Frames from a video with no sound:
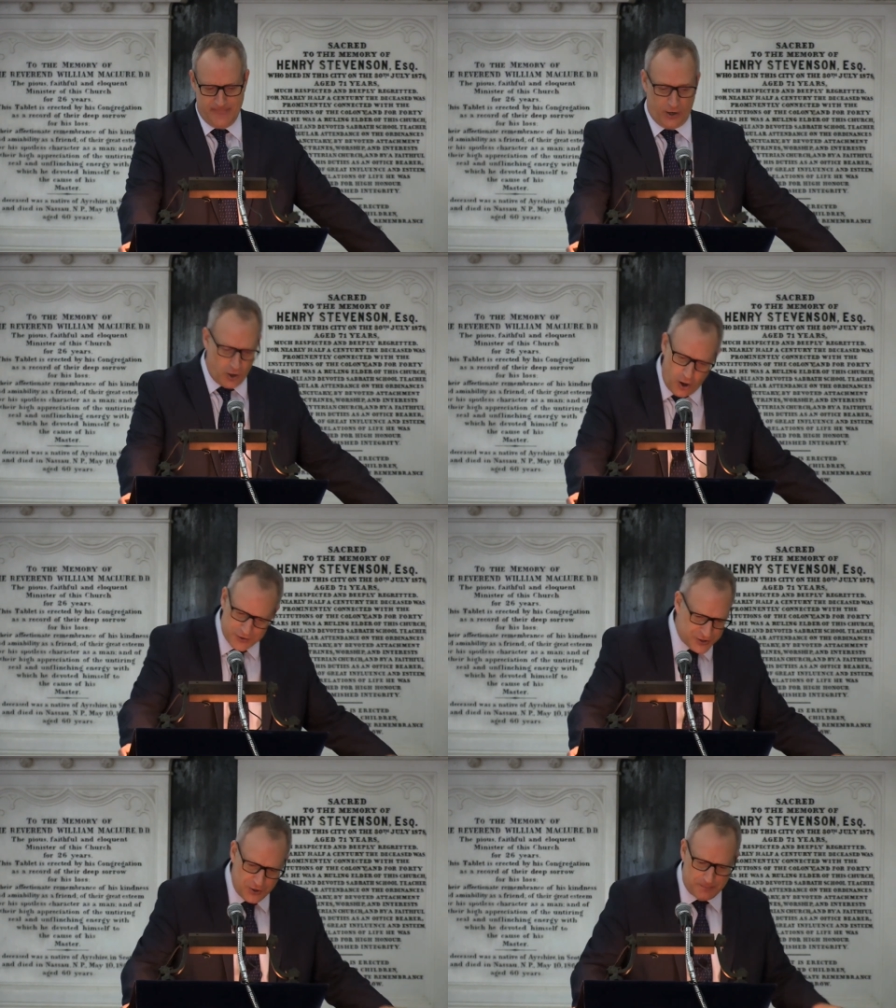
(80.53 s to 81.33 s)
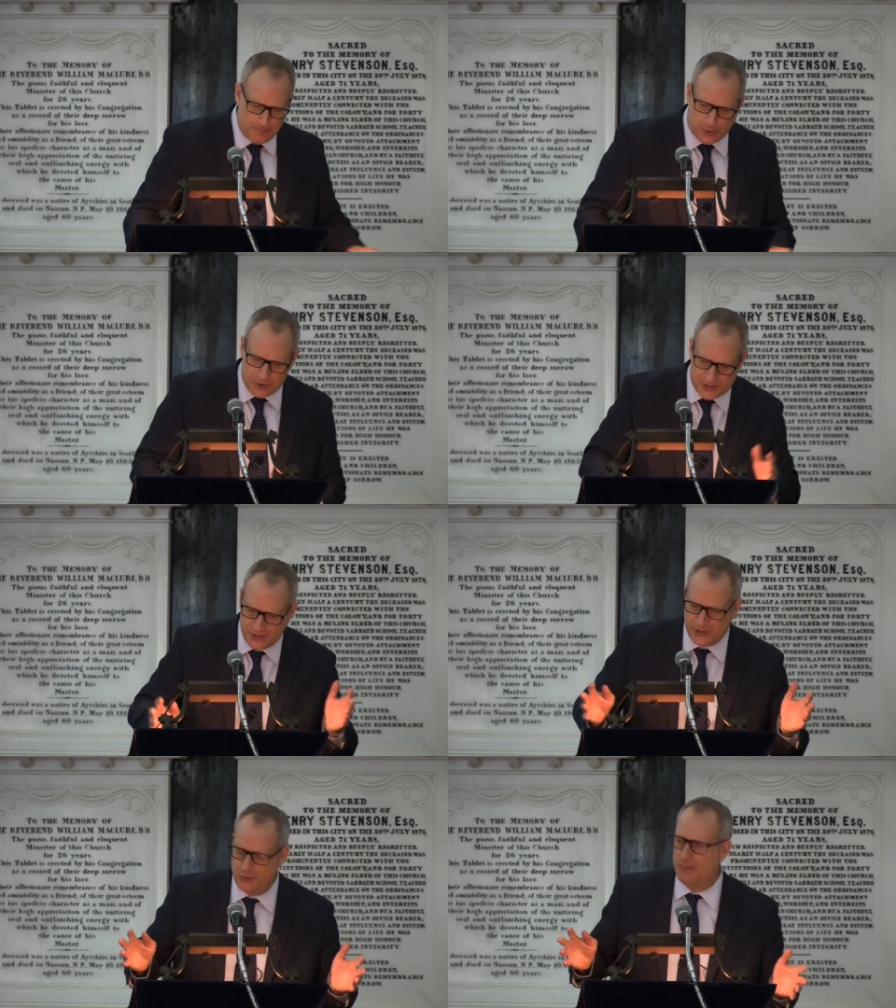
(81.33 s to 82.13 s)
There are also
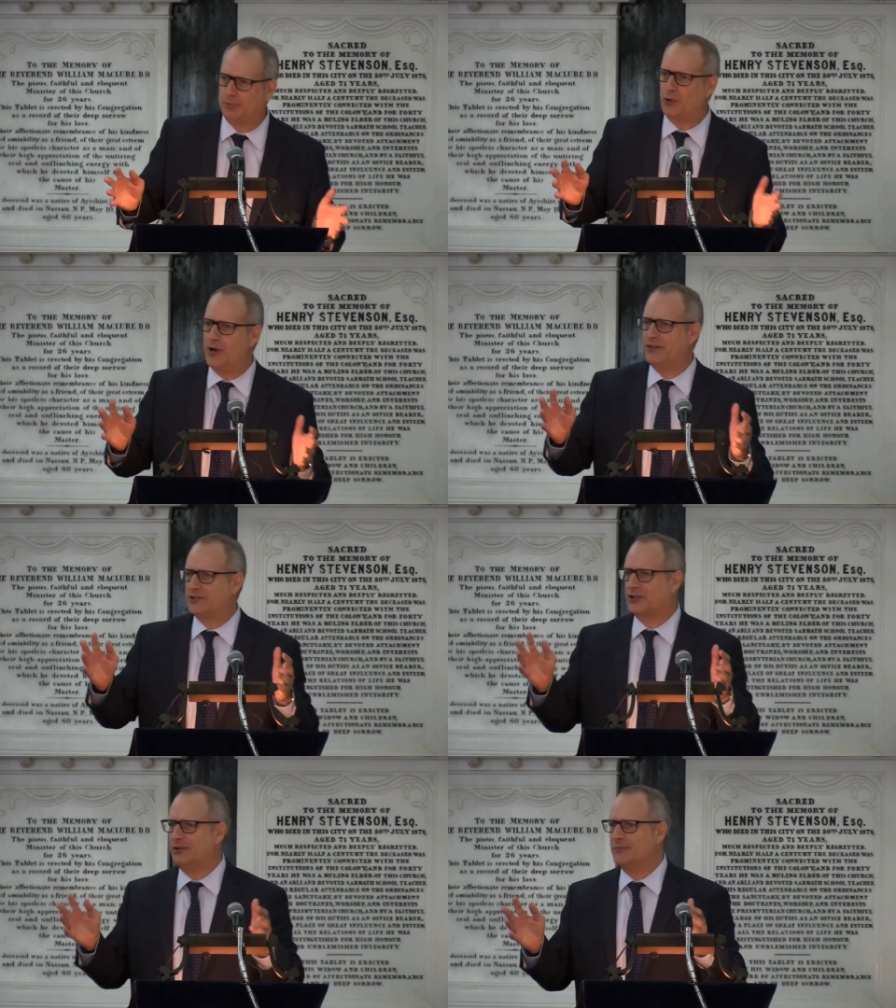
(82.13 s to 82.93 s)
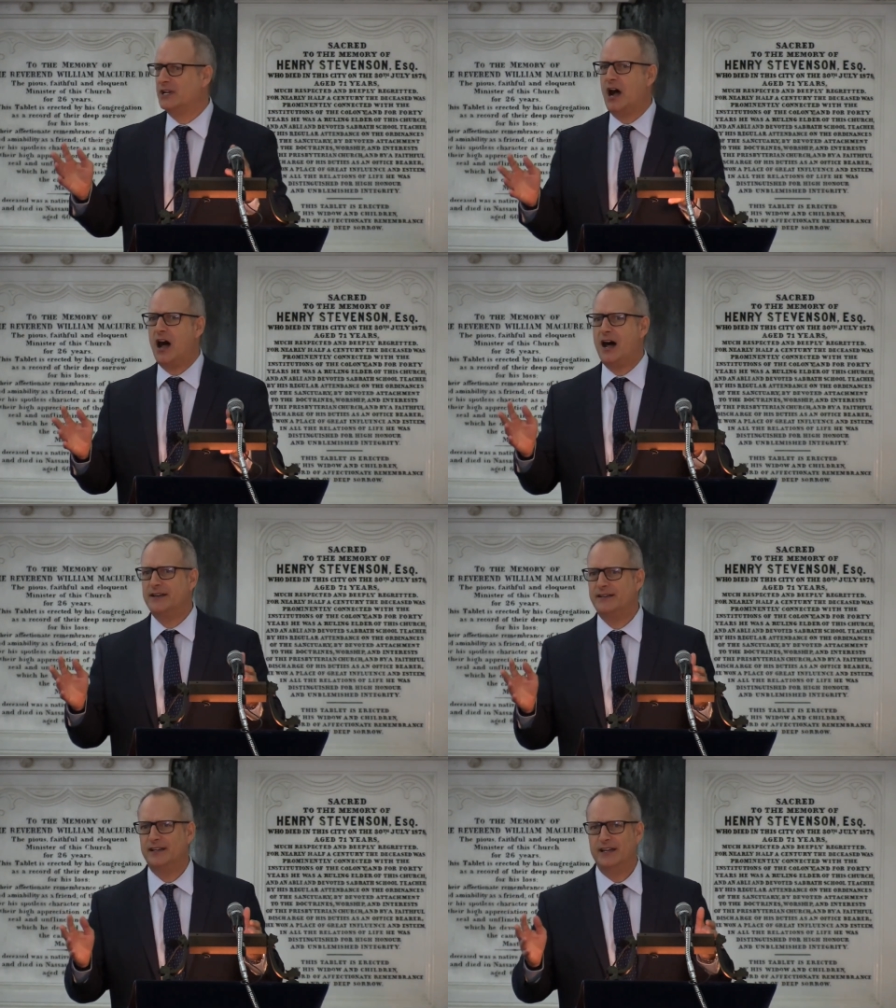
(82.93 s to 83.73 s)
persons who employ the term
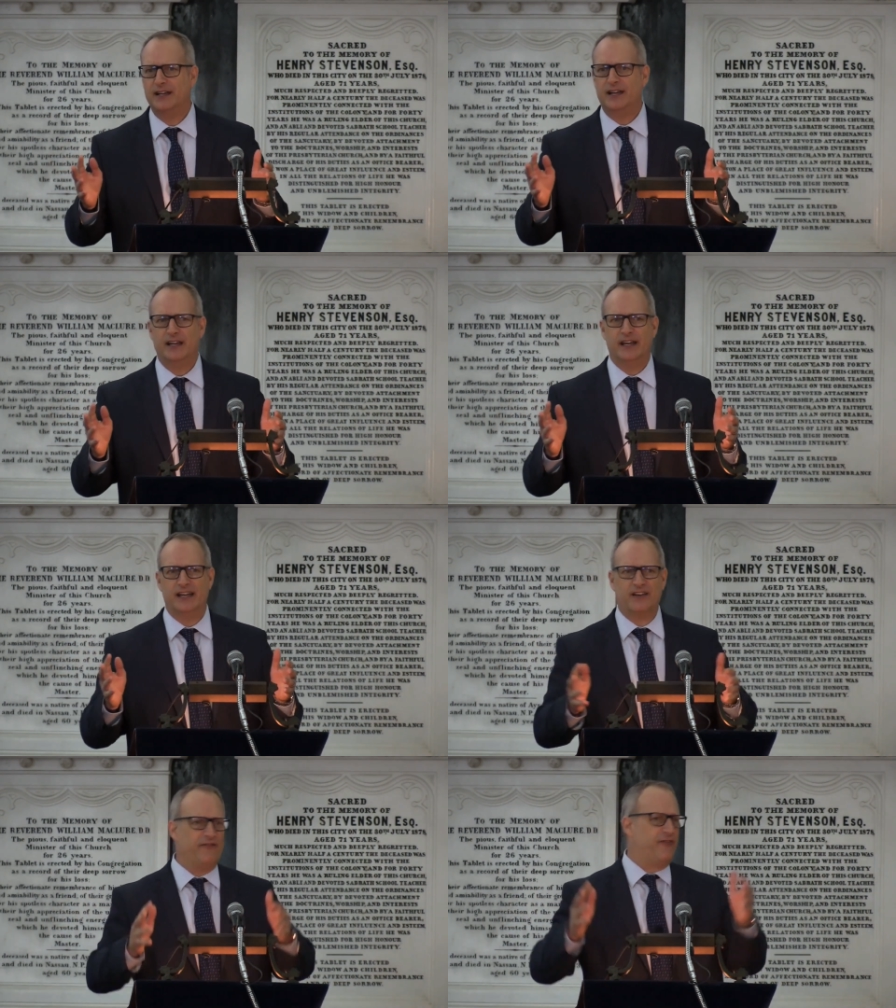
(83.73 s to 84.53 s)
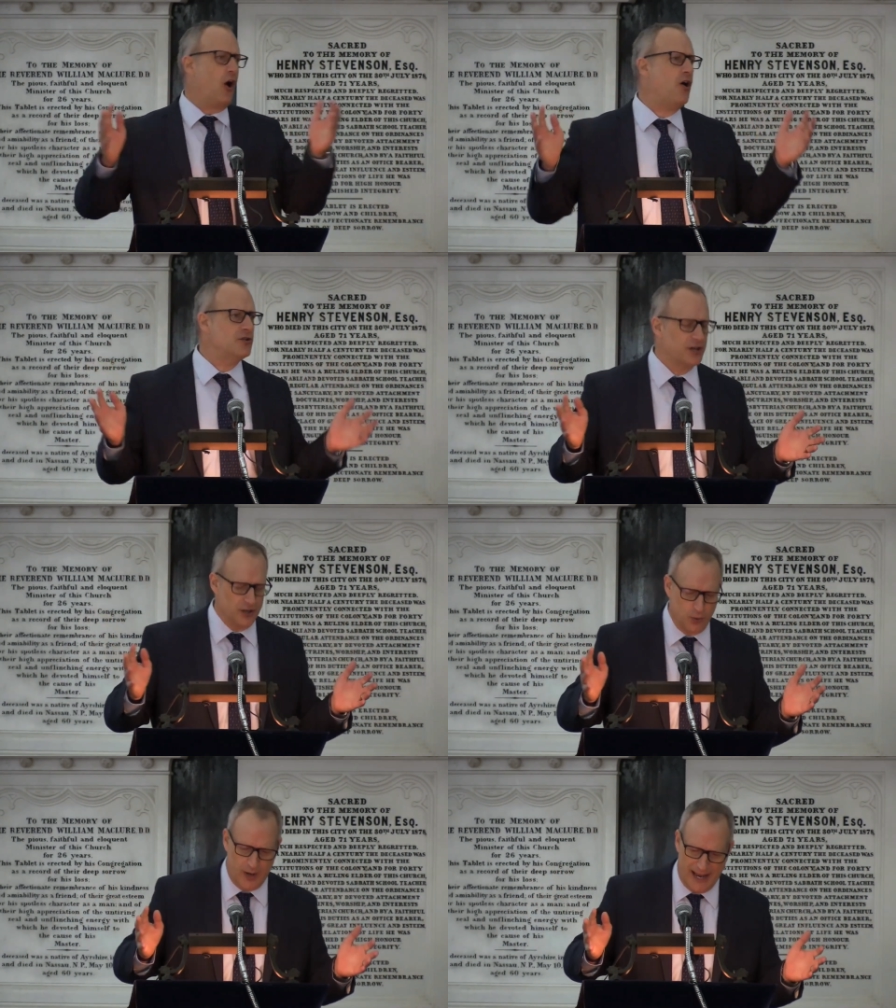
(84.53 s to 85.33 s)
God in a
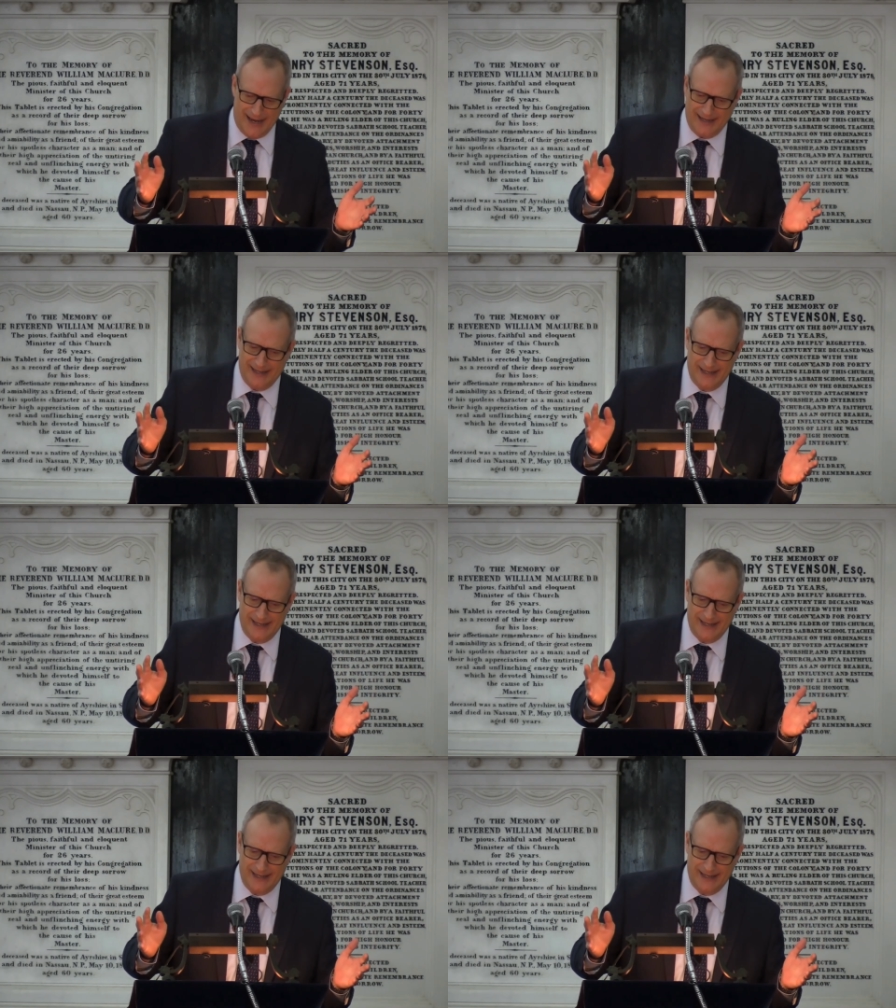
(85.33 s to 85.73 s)
vulgar way,